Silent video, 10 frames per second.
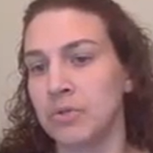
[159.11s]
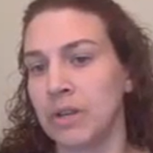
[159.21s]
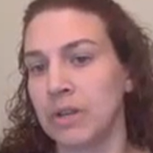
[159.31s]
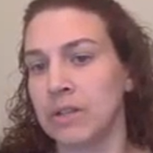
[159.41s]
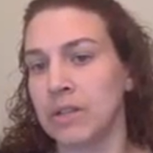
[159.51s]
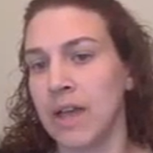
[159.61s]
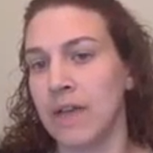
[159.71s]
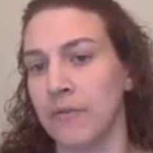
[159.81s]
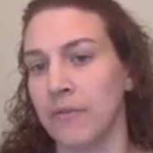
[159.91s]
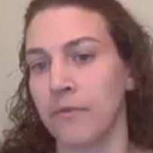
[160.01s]
gets to that
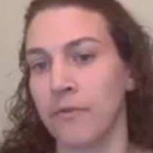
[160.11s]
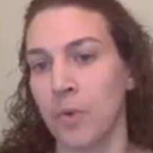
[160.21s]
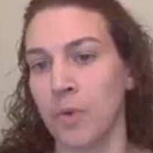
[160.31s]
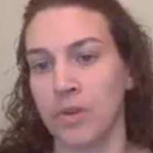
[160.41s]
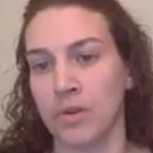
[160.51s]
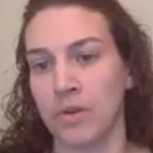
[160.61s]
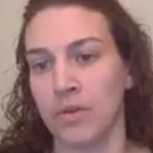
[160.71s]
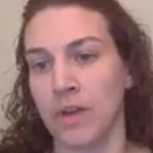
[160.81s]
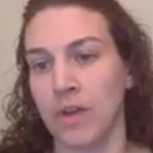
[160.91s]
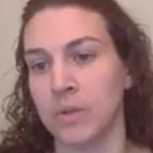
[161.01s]
4th year
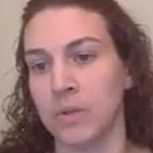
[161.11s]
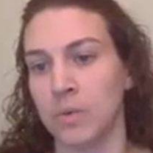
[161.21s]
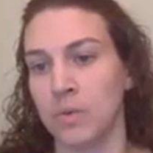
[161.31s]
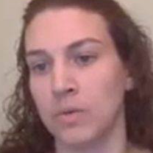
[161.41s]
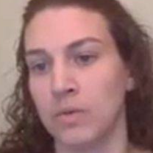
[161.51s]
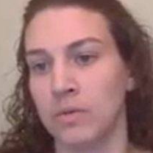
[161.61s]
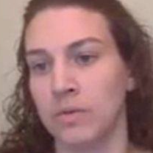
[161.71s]
of high school,